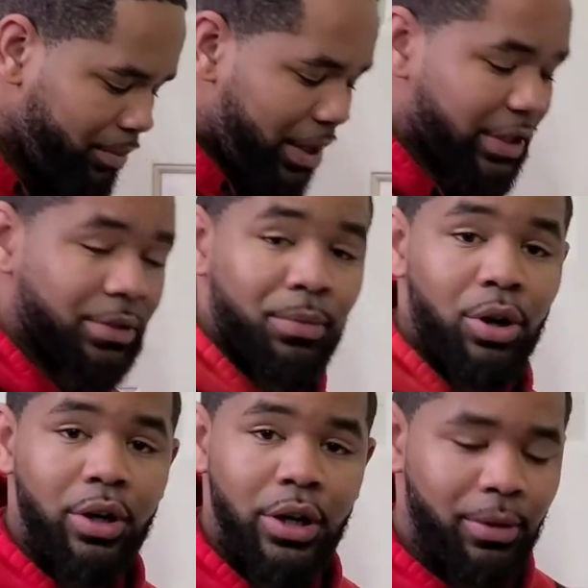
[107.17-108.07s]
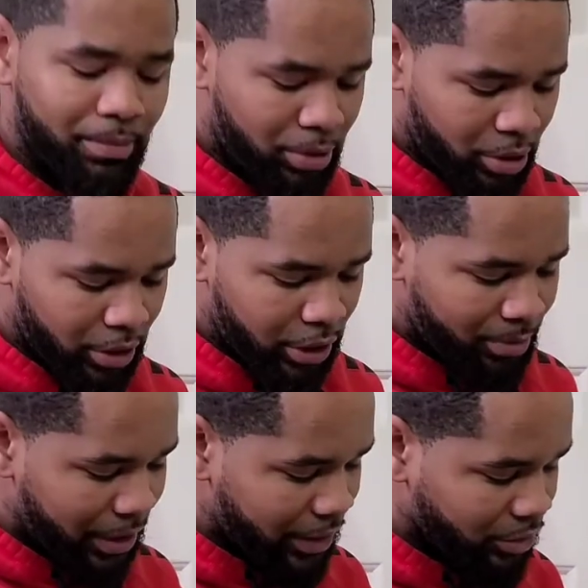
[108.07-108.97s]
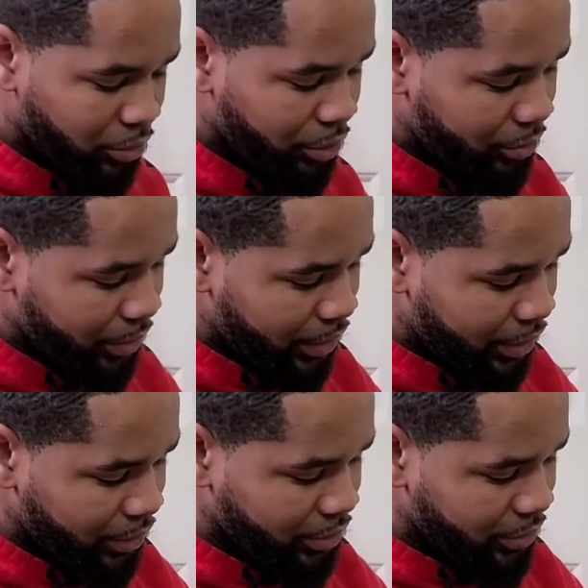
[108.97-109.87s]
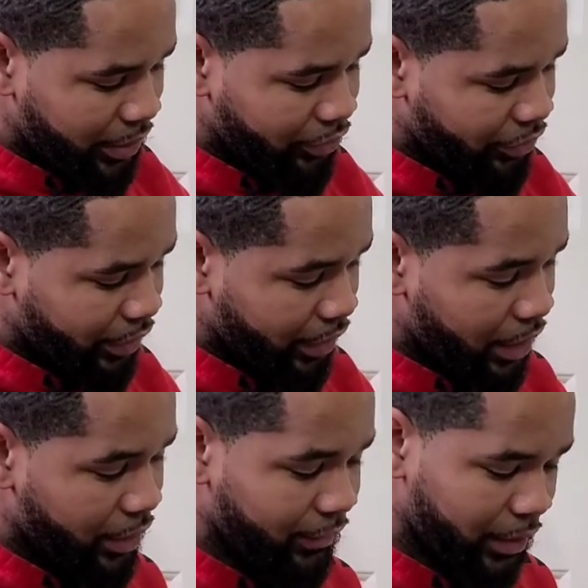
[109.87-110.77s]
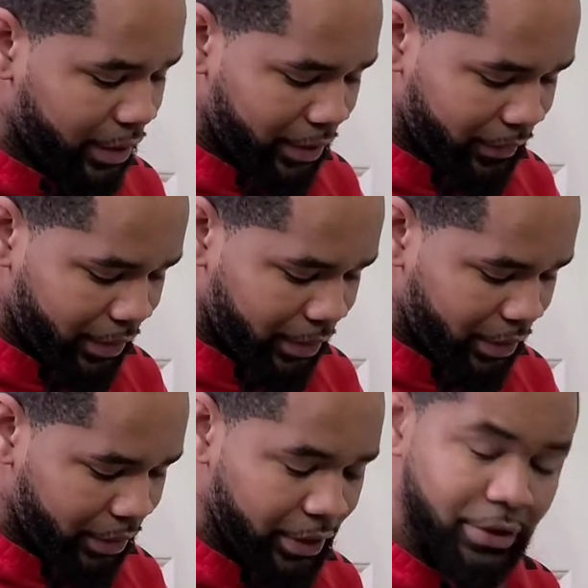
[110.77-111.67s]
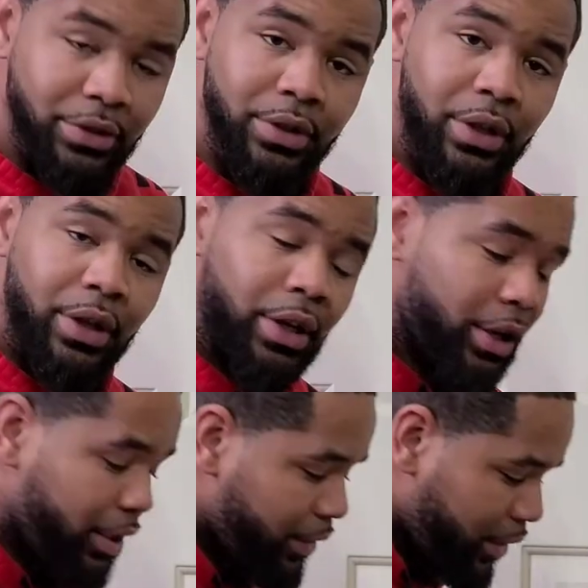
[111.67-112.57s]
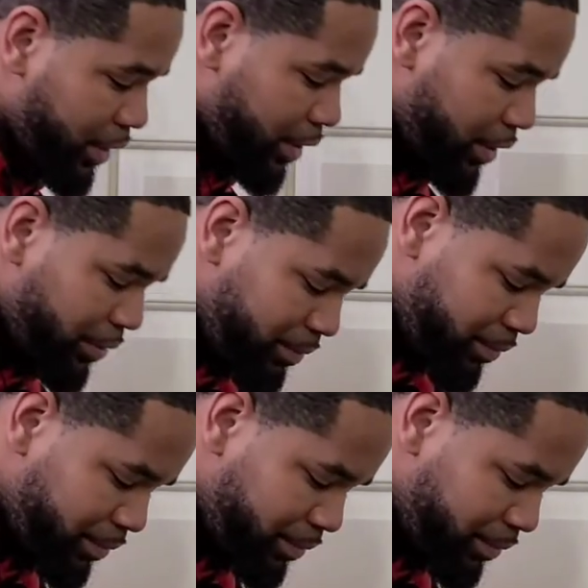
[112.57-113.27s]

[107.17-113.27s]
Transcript: Has a ball cup. Ball cup has oil in here still, actually, a lot of it. I haven't cleaned this. And then